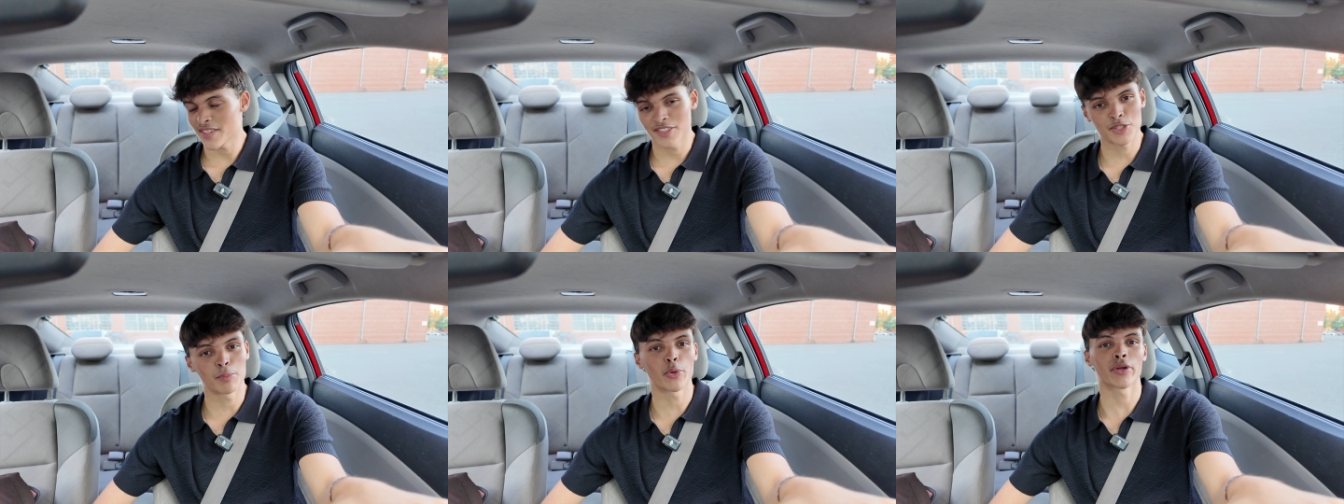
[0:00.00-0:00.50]

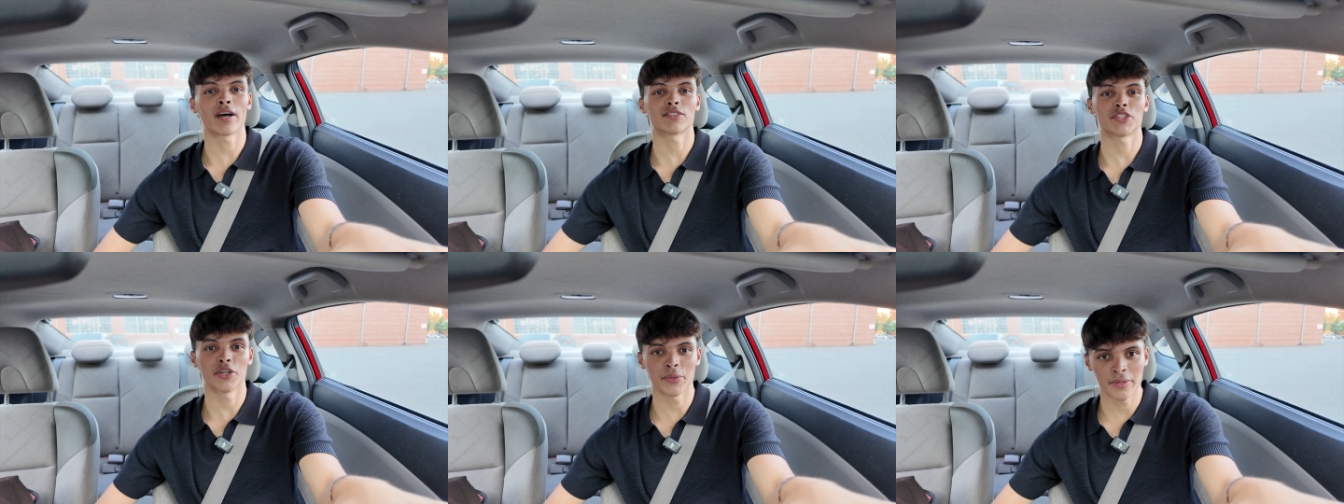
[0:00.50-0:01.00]
your boy got
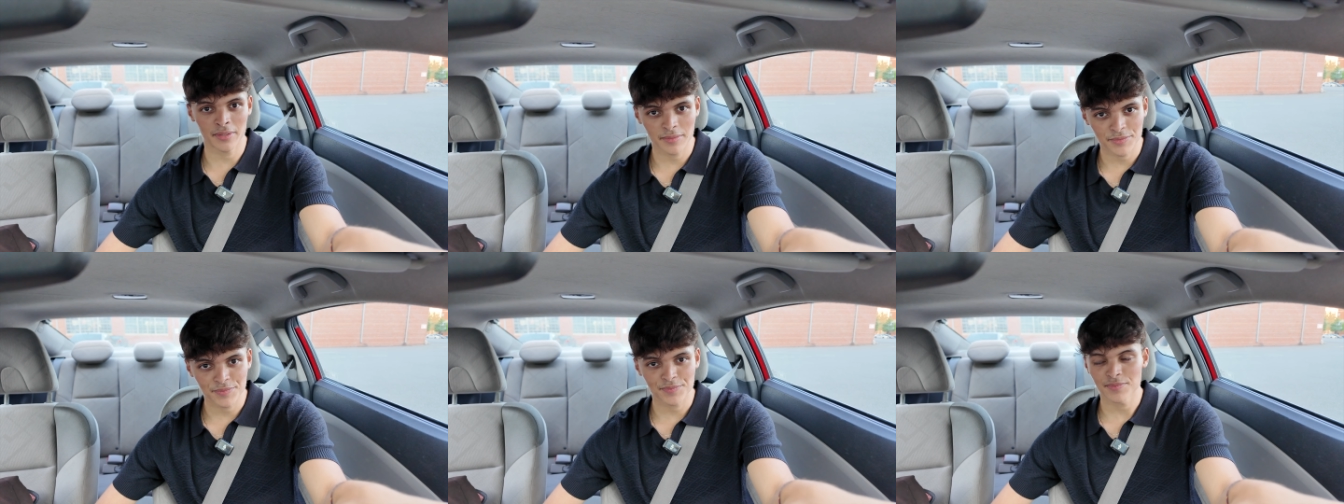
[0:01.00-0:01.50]
towed.
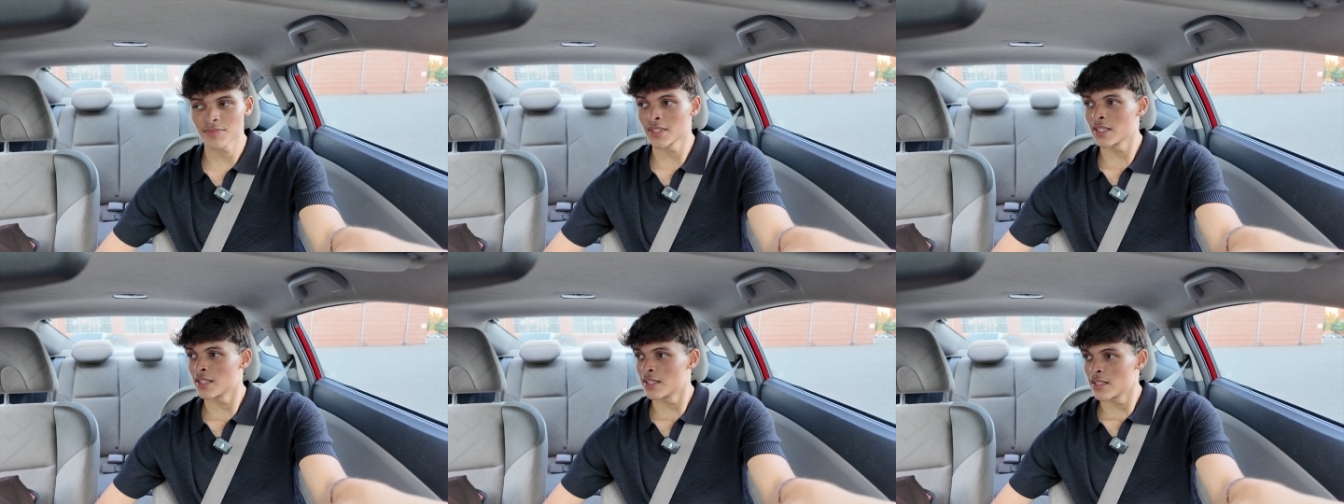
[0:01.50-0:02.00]

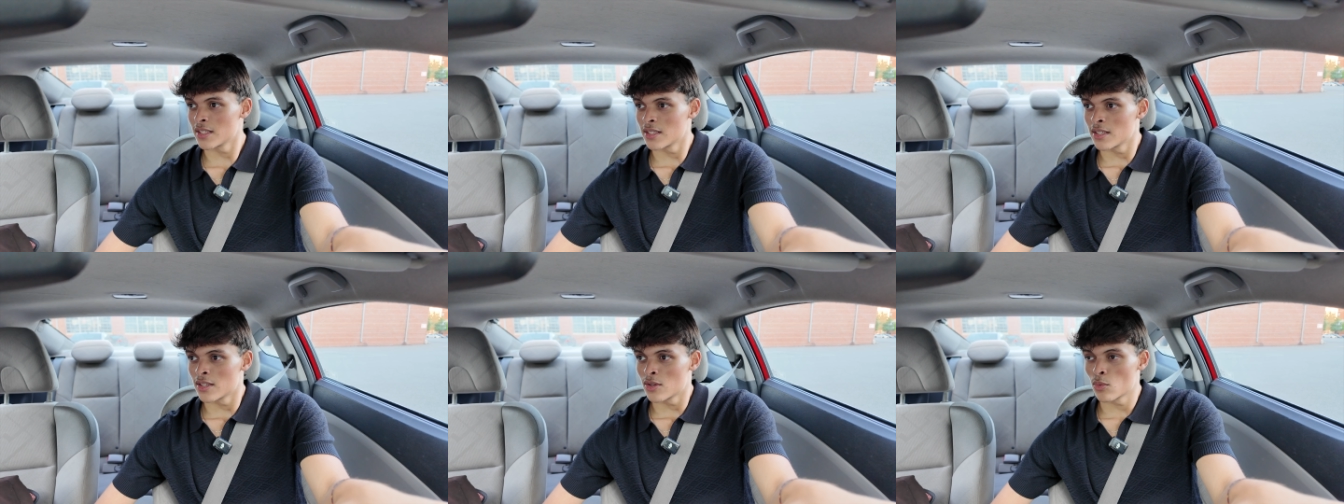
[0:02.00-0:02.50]

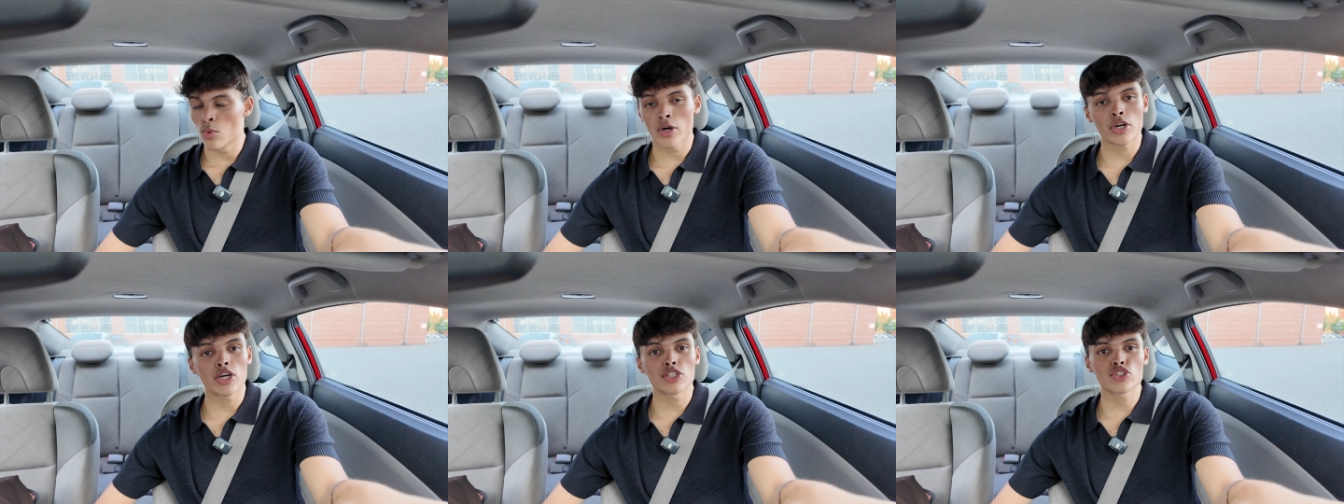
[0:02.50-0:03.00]

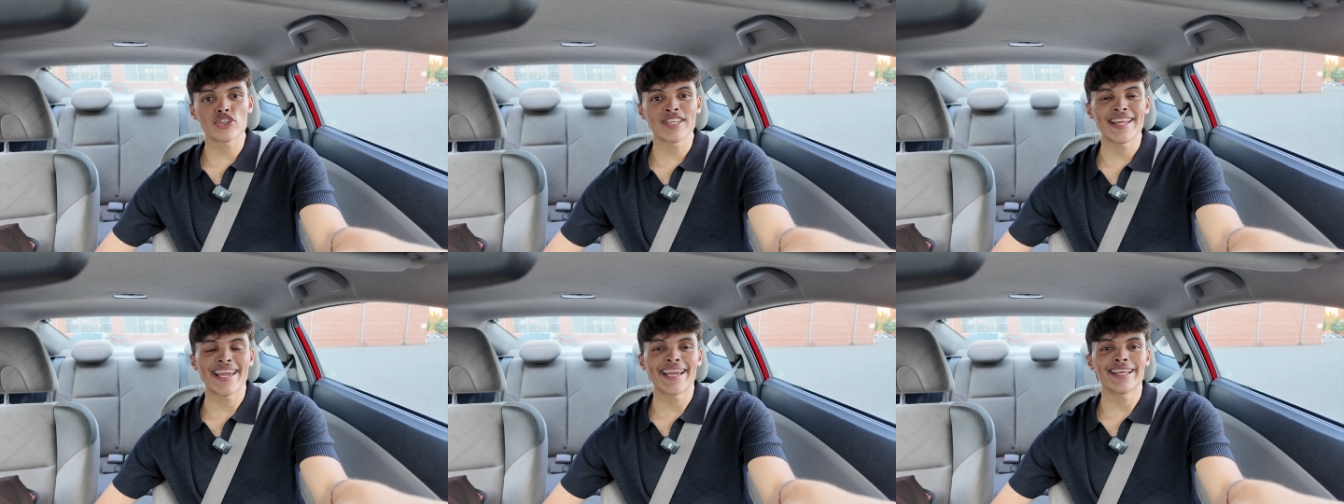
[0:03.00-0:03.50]

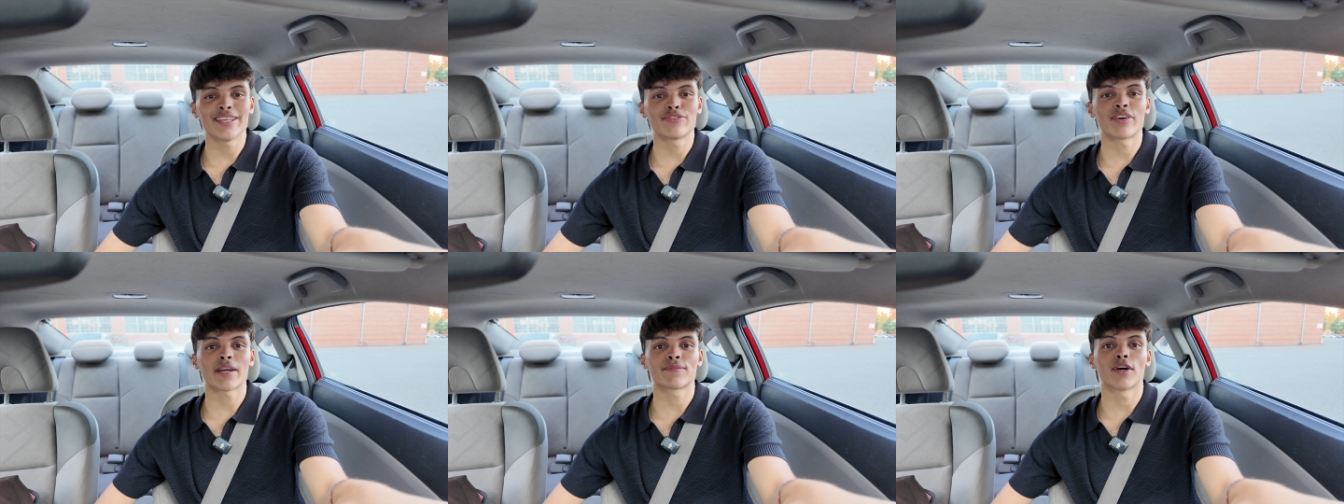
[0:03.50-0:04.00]

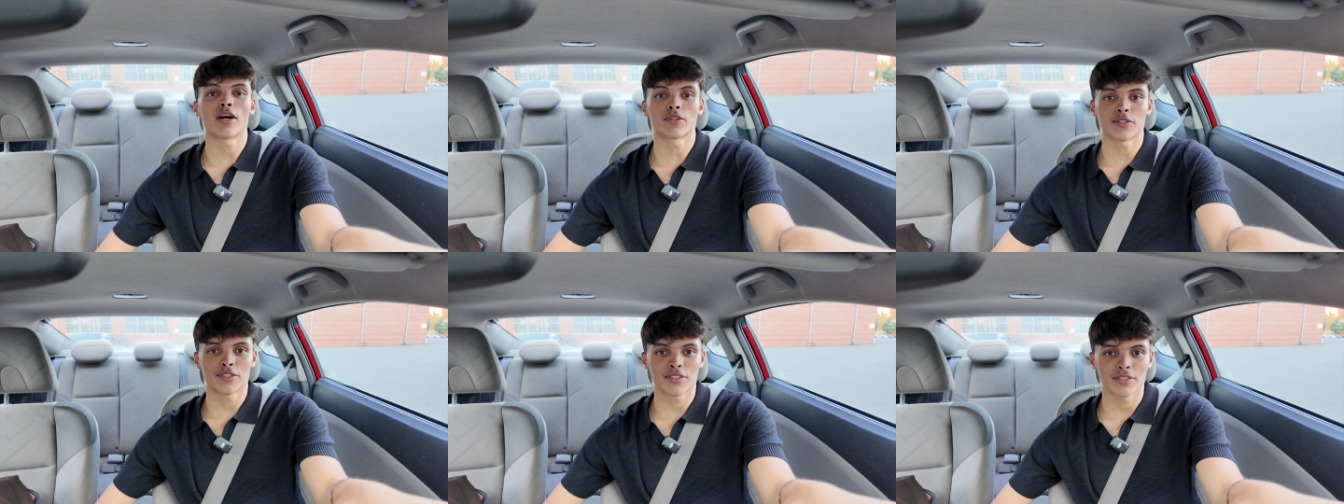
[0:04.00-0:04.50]

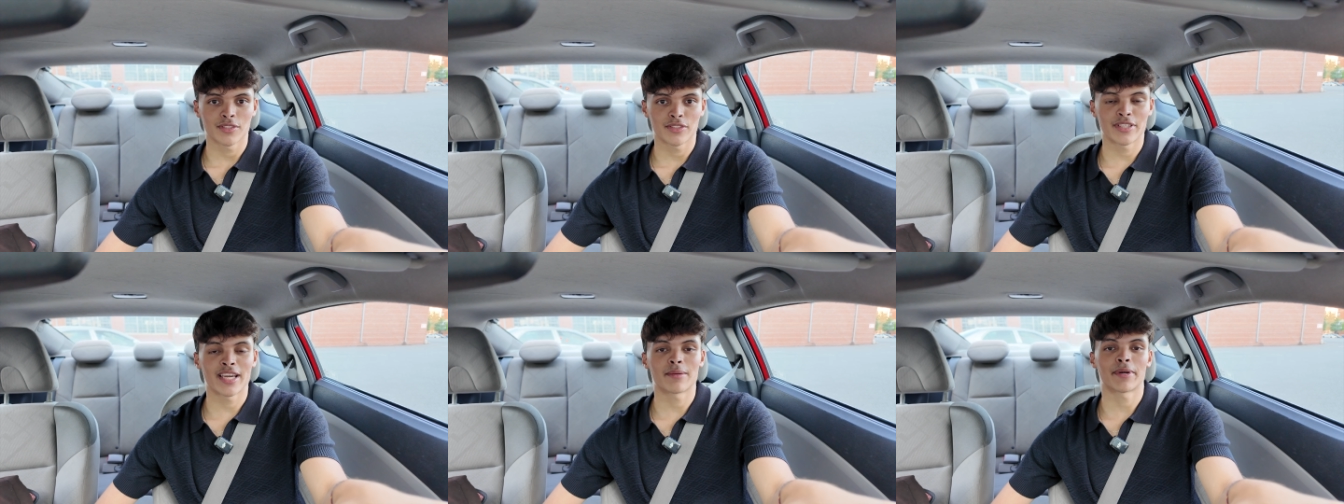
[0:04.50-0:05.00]
$185
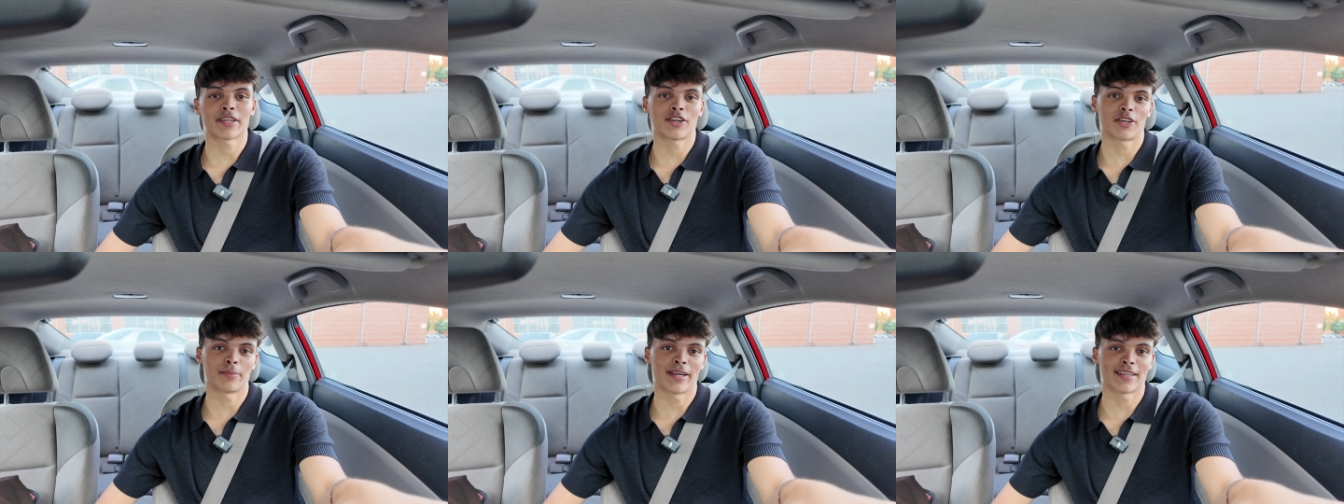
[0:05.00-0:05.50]
to get my
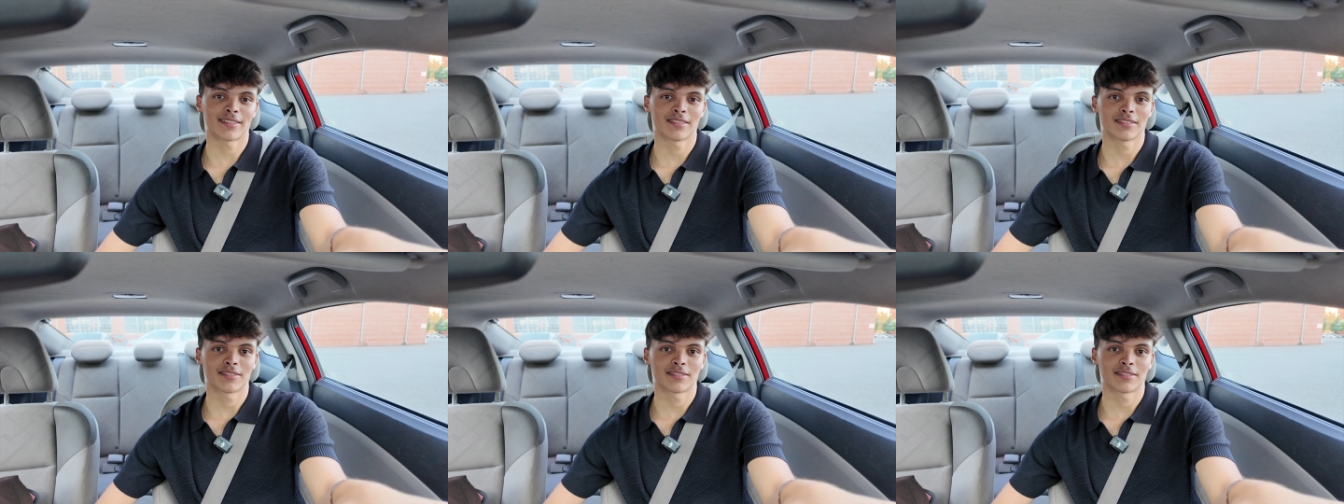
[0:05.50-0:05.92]
car back.